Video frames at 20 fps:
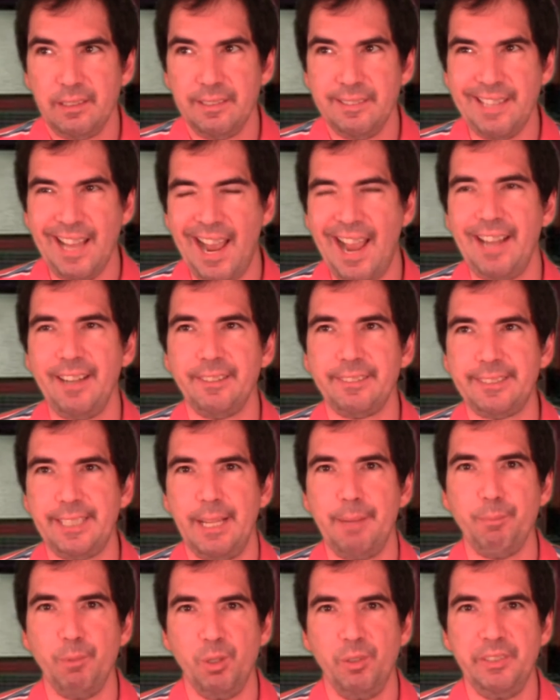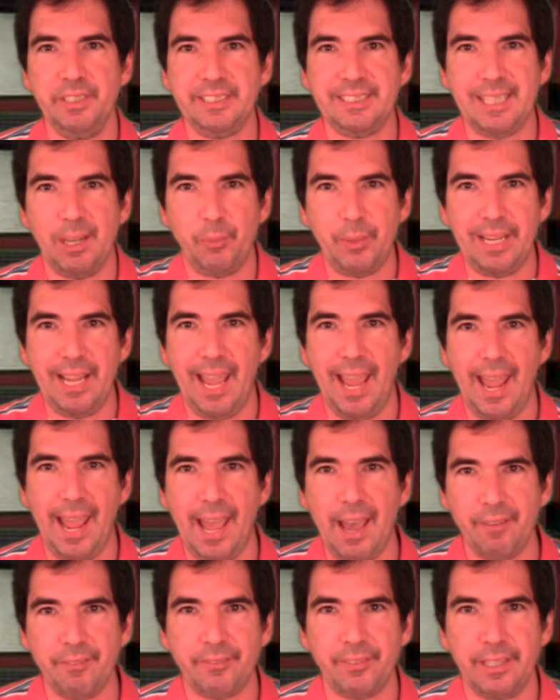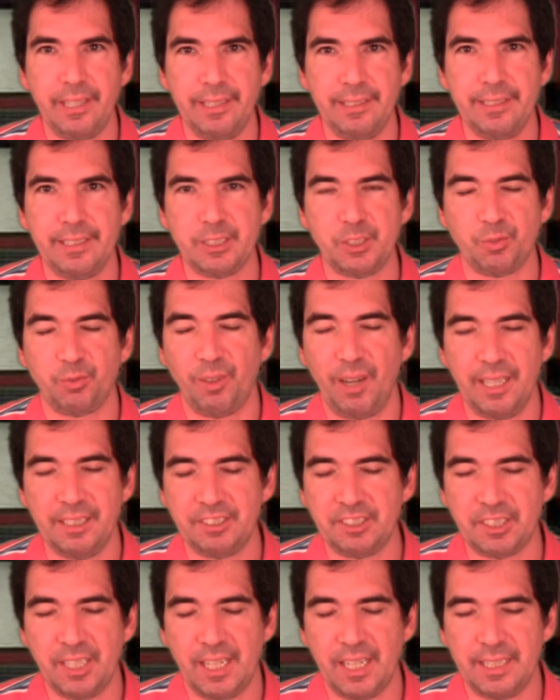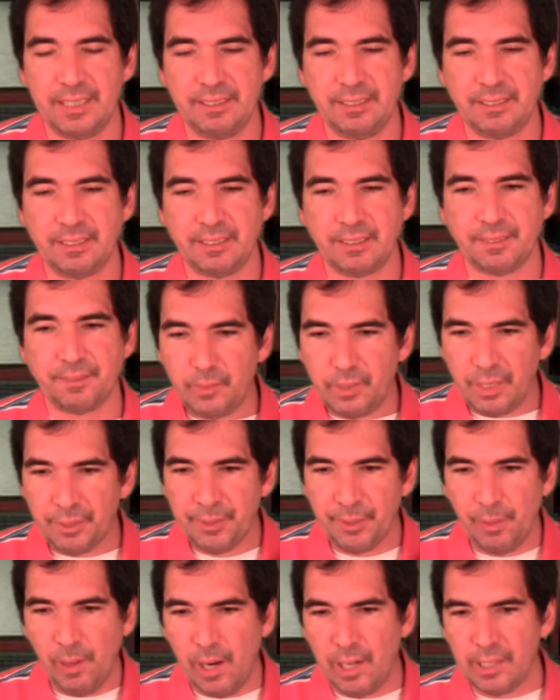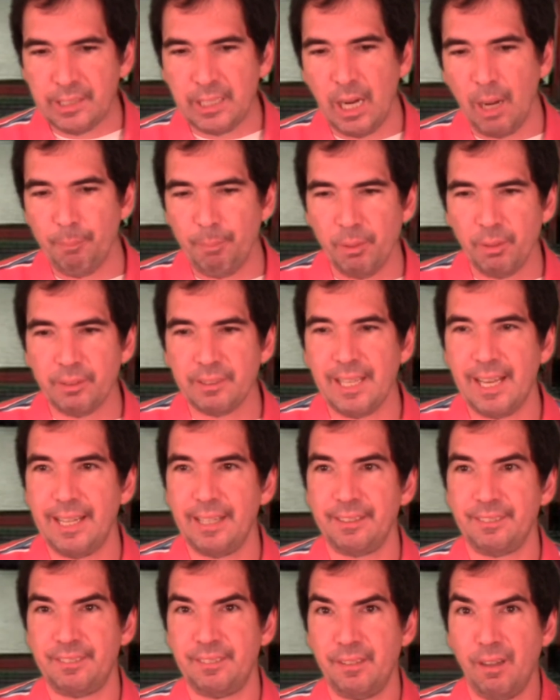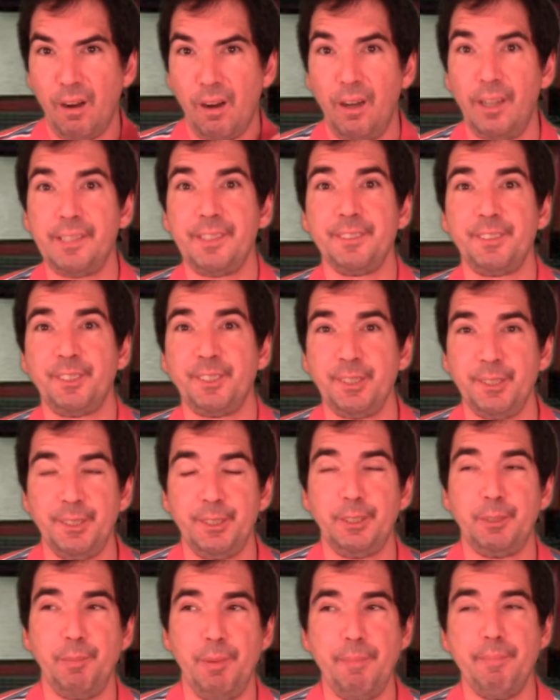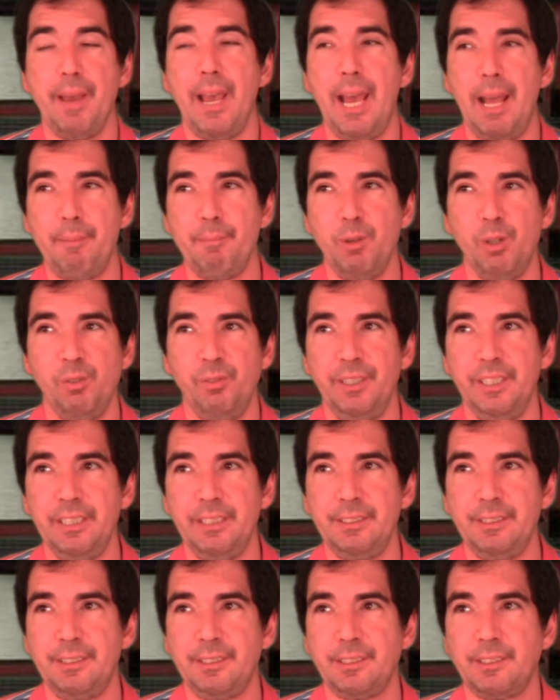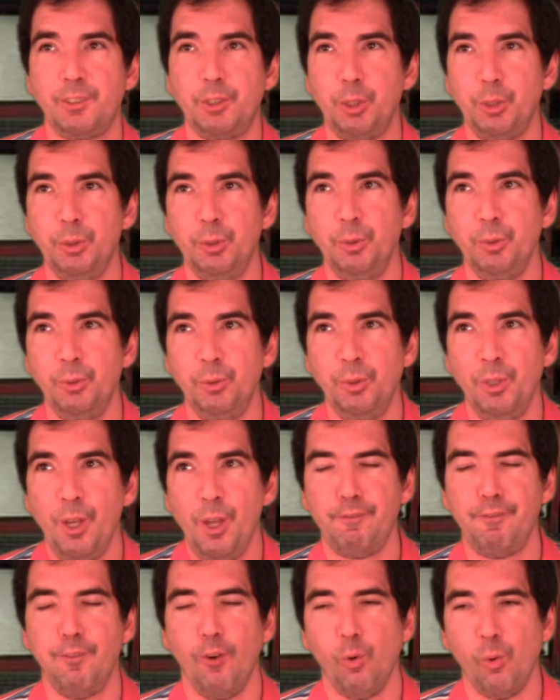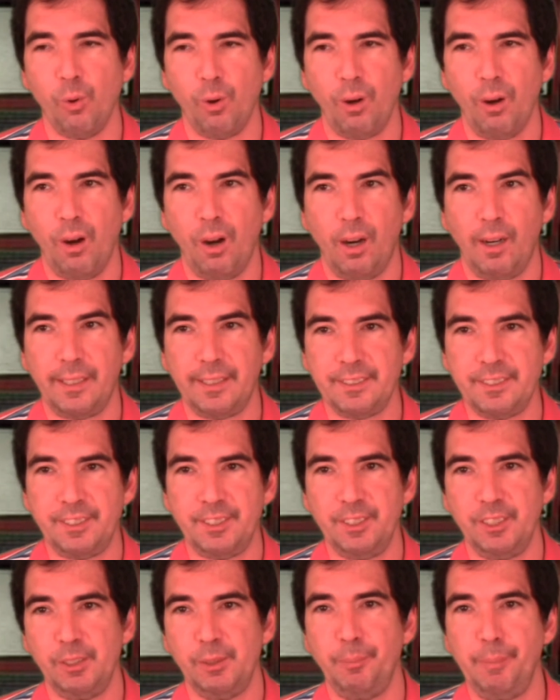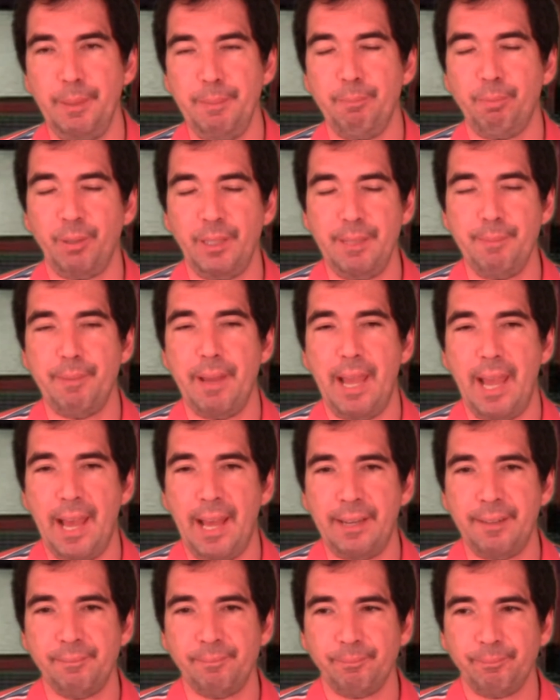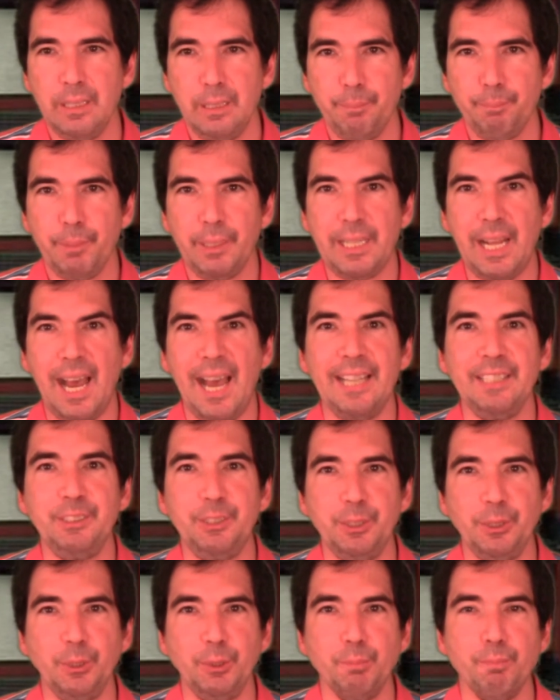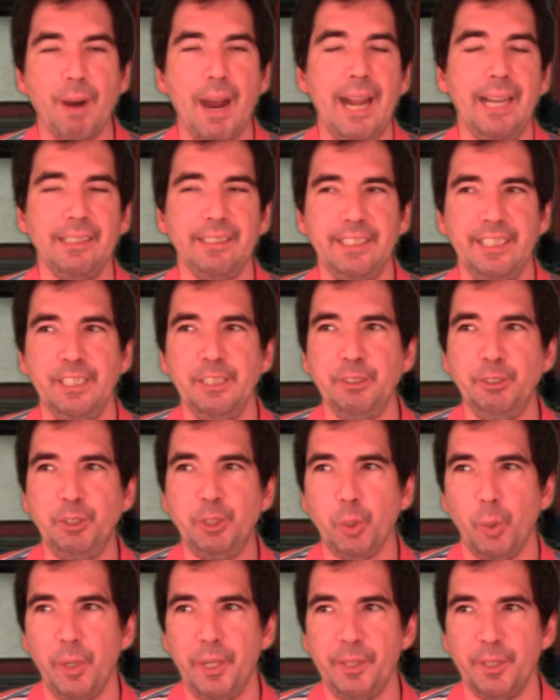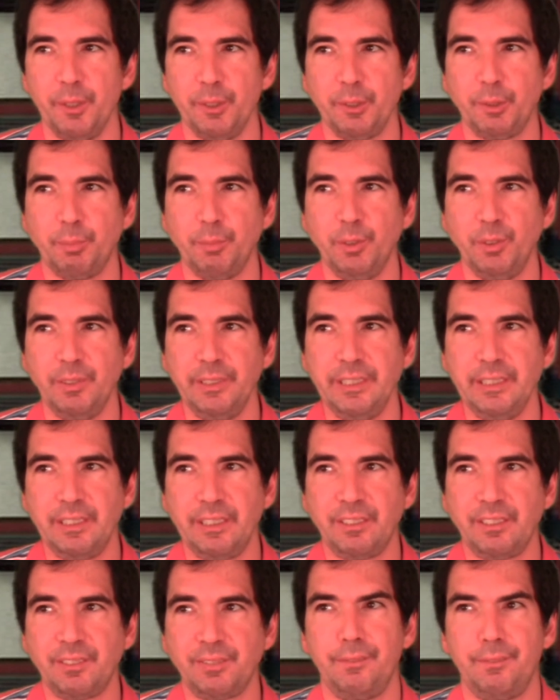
9 or 10 movies that we have in this franchise, there are a couple that are considered to be bad movies. 2, 4 are considered to be pretty bad. But I do mildly enjoy those movies.